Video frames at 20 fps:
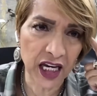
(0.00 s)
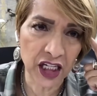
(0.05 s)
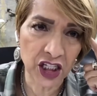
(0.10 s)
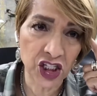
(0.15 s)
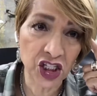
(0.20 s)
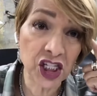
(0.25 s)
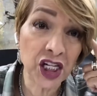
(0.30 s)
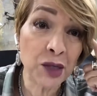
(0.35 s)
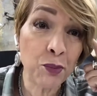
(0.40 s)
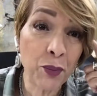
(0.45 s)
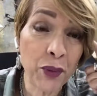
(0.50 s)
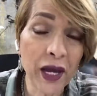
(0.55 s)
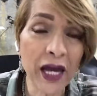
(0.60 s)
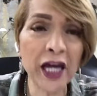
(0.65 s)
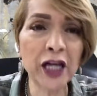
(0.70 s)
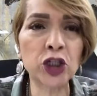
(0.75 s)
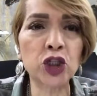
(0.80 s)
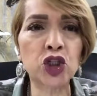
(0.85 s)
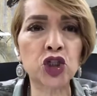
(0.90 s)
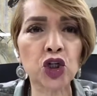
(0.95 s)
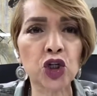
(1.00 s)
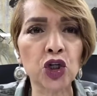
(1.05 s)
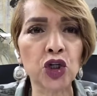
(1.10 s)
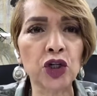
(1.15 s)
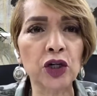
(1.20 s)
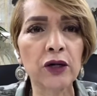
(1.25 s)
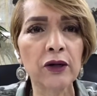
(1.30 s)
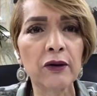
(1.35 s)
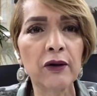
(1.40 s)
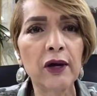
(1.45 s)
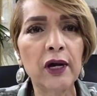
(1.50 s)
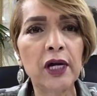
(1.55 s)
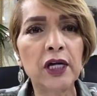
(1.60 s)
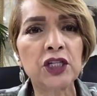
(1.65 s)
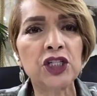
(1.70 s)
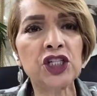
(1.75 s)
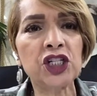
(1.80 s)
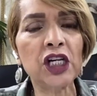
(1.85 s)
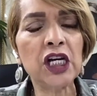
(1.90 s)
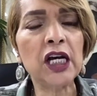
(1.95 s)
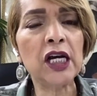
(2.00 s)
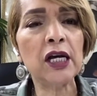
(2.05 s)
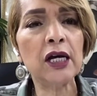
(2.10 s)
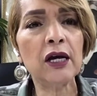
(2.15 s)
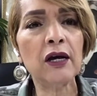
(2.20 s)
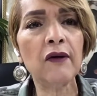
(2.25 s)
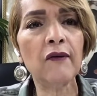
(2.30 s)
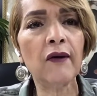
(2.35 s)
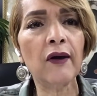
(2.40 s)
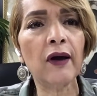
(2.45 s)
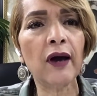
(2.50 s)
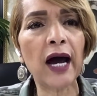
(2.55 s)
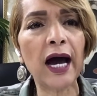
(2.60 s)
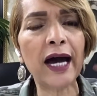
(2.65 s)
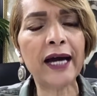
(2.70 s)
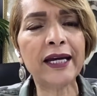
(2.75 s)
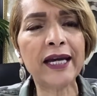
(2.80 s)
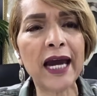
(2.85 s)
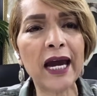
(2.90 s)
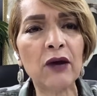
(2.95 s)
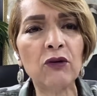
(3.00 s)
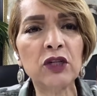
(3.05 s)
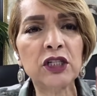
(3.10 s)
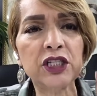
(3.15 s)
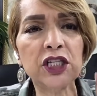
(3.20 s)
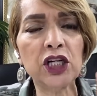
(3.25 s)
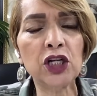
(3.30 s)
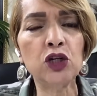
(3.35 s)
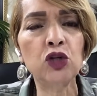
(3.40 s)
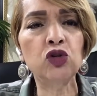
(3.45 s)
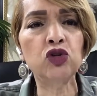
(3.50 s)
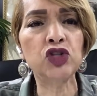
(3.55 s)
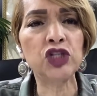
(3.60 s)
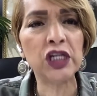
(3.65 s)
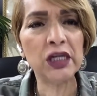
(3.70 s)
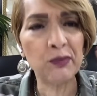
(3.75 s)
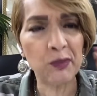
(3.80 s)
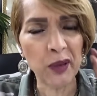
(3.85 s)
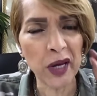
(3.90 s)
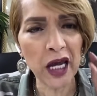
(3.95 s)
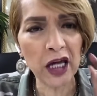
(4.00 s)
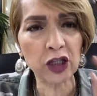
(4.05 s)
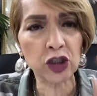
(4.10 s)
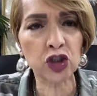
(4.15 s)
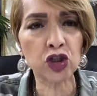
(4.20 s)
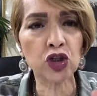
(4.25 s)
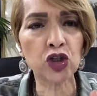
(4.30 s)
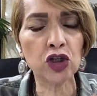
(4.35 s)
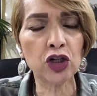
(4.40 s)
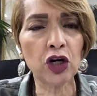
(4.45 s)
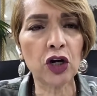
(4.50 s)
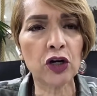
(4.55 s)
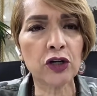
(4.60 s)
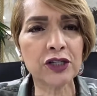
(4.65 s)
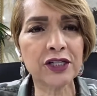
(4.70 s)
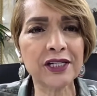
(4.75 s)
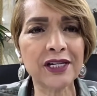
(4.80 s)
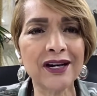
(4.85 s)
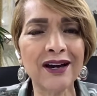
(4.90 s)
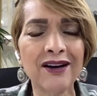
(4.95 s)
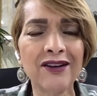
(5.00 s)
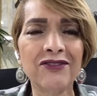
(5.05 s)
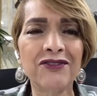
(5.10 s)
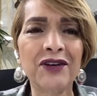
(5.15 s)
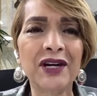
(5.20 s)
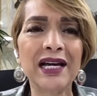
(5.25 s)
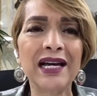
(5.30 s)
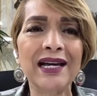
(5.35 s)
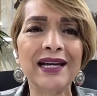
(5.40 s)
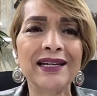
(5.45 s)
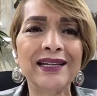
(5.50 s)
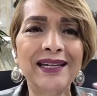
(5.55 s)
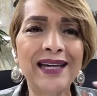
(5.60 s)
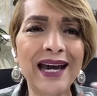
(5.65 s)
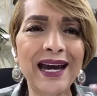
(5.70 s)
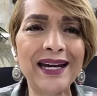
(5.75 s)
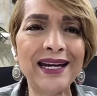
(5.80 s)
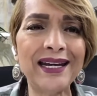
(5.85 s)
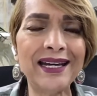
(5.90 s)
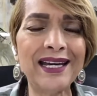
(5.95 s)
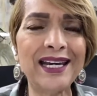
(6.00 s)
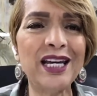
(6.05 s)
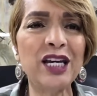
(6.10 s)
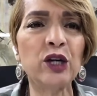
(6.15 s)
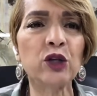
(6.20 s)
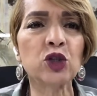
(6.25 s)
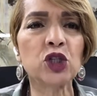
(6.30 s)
She pictured she, uh, uh, I guarantee you, she pictured herself getting healed.